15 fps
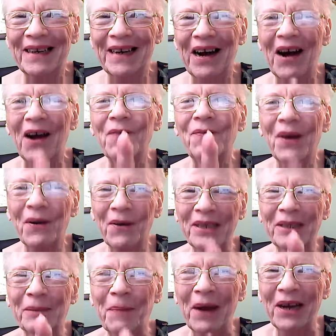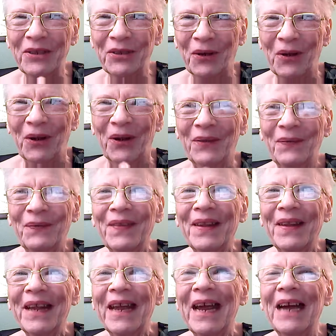are very special,
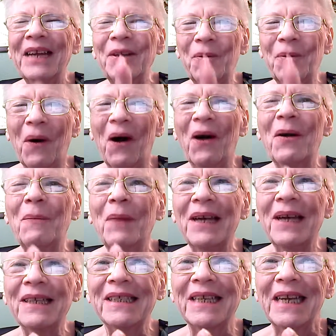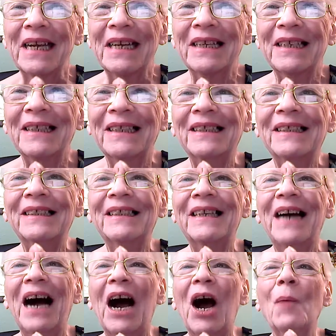and you are a blessing.
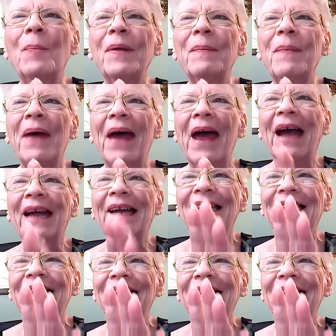I'll be back.